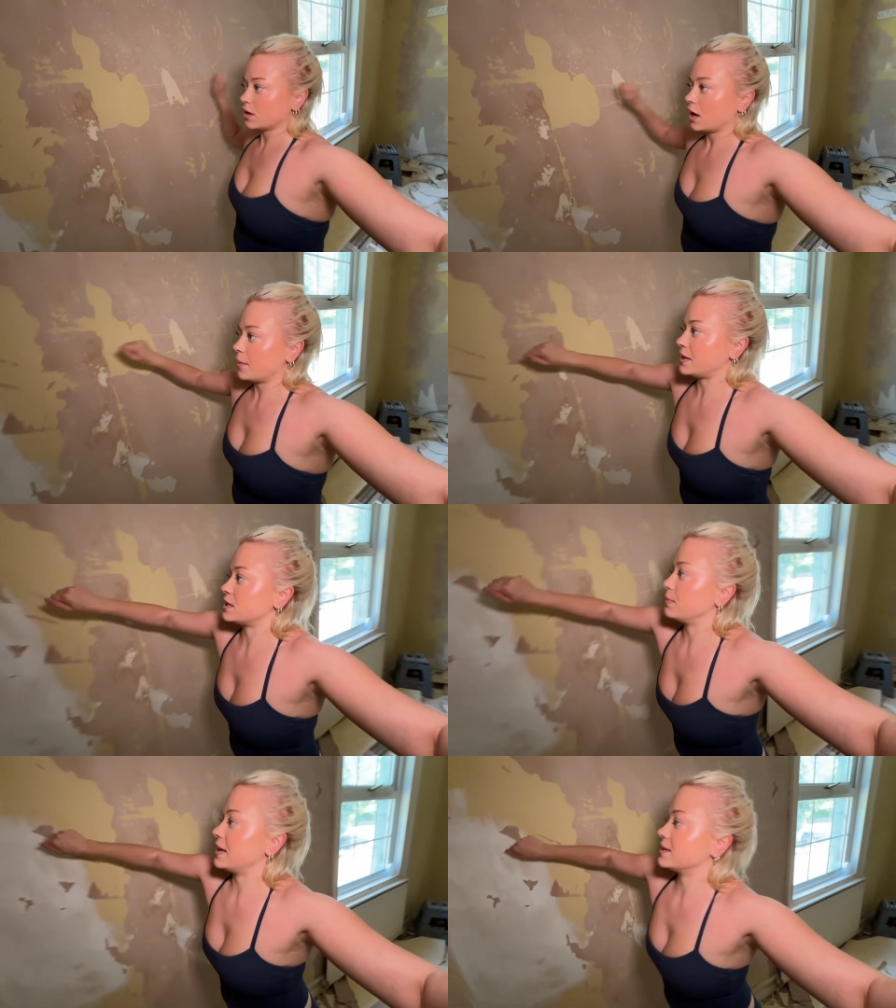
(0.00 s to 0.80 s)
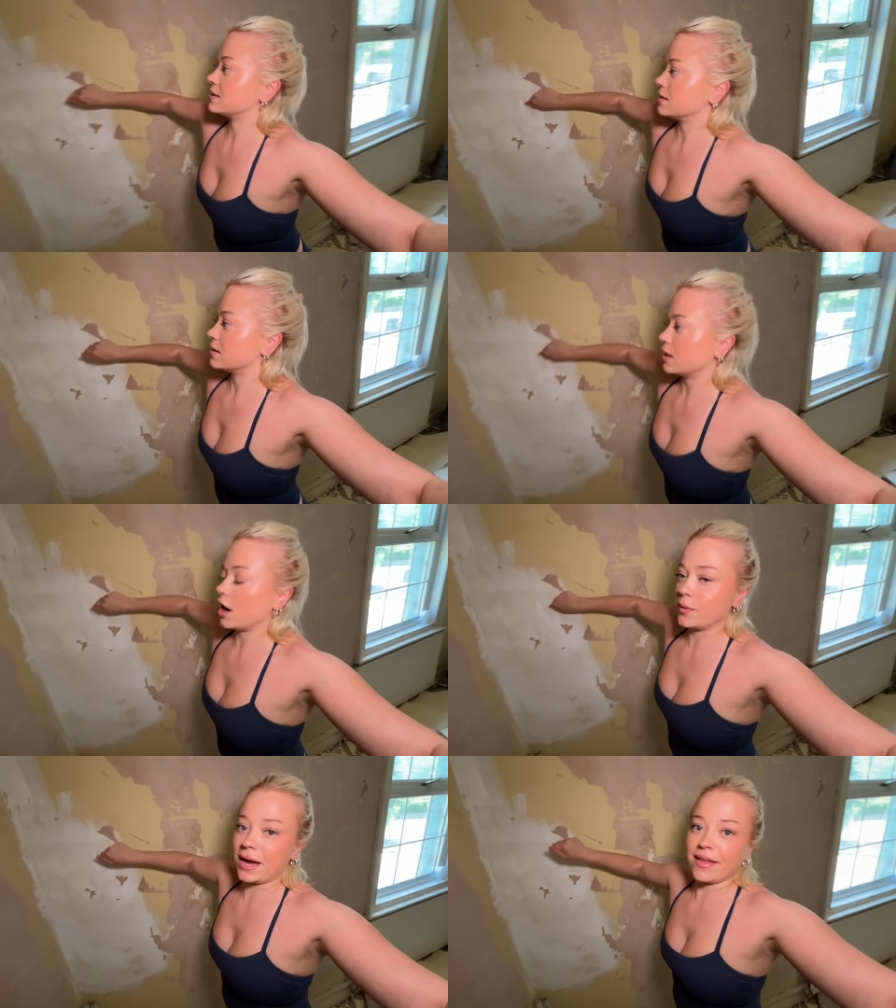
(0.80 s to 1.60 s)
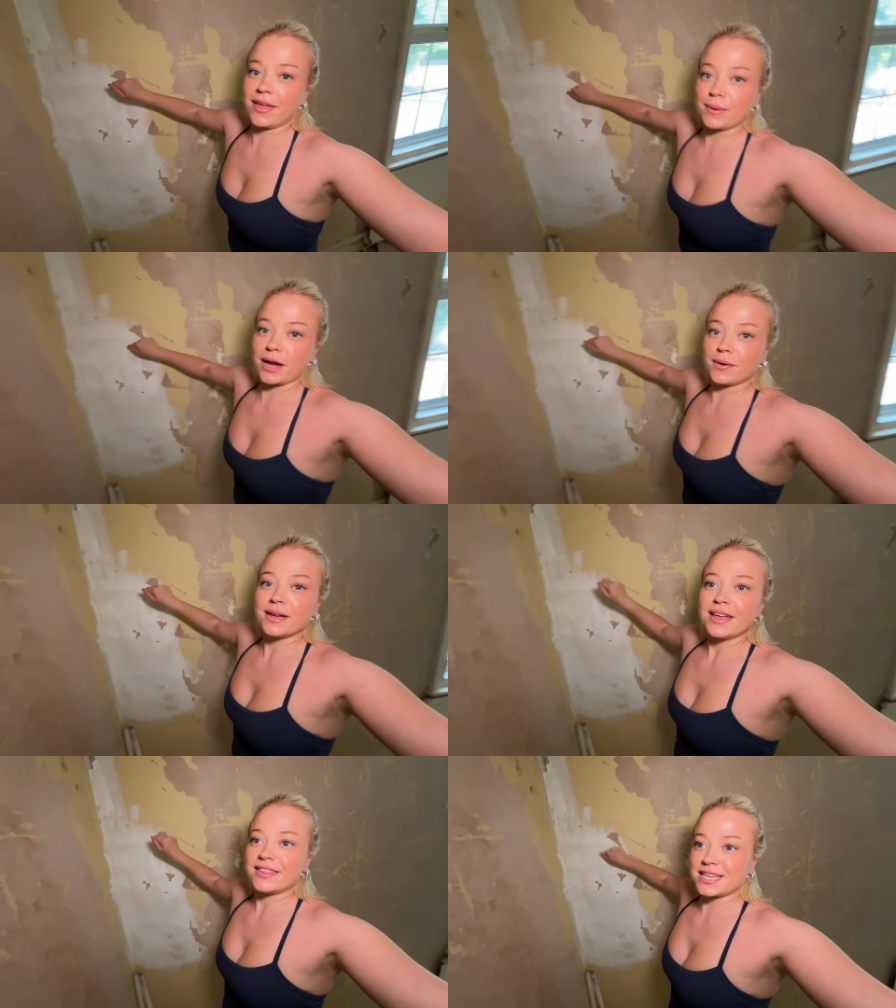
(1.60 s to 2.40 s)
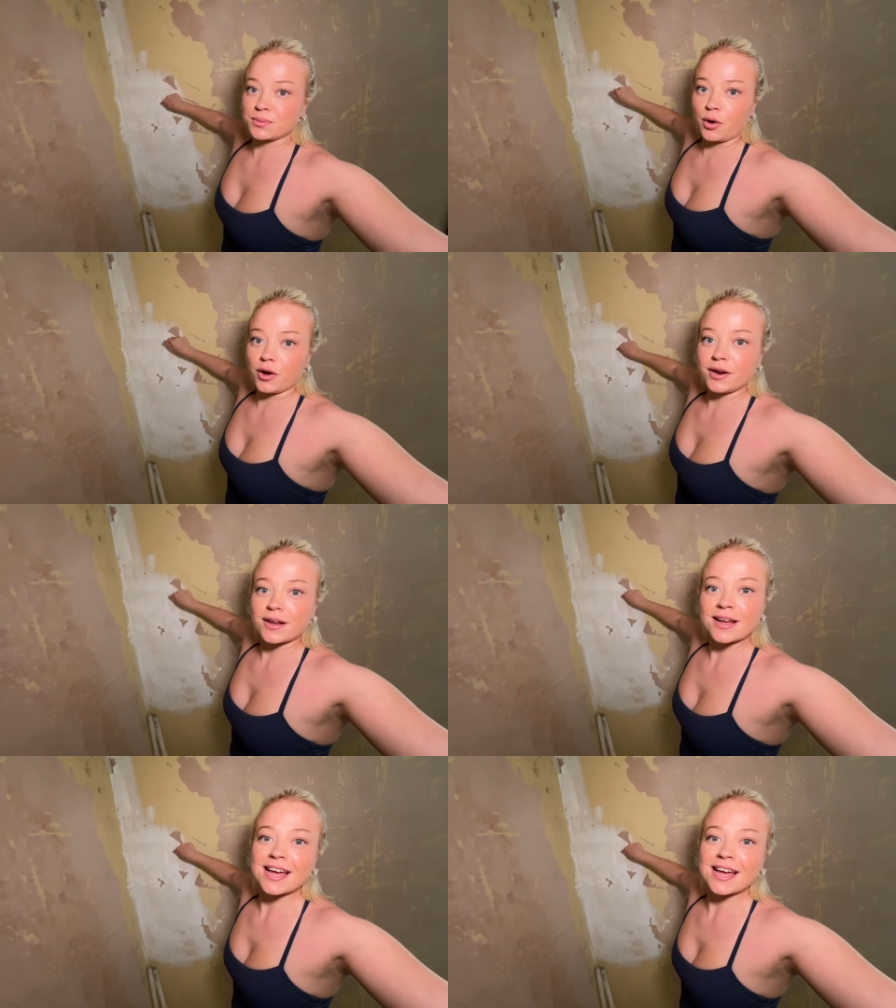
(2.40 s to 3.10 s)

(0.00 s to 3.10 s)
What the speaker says: I mean, to me, oh yeah, there we go. This one